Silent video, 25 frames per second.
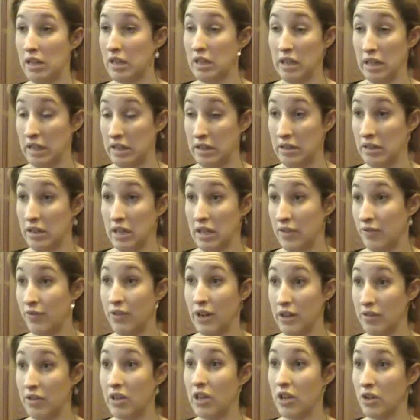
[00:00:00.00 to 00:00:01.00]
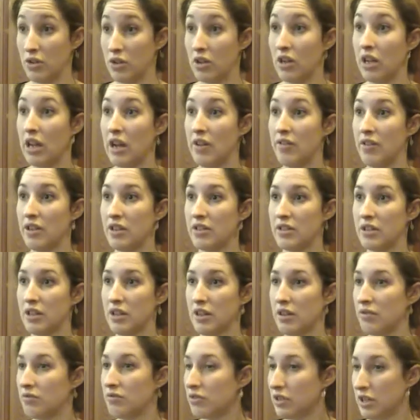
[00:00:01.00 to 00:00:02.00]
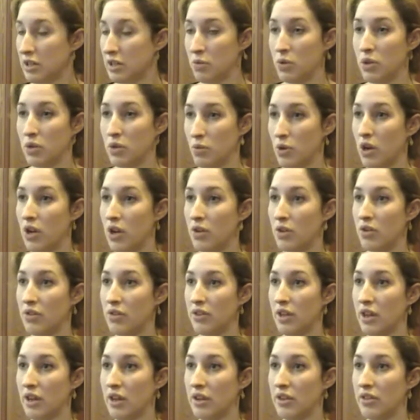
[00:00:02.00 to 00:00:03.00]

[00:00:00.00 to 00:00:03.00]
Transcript: in very local areas, and I really want to work on that.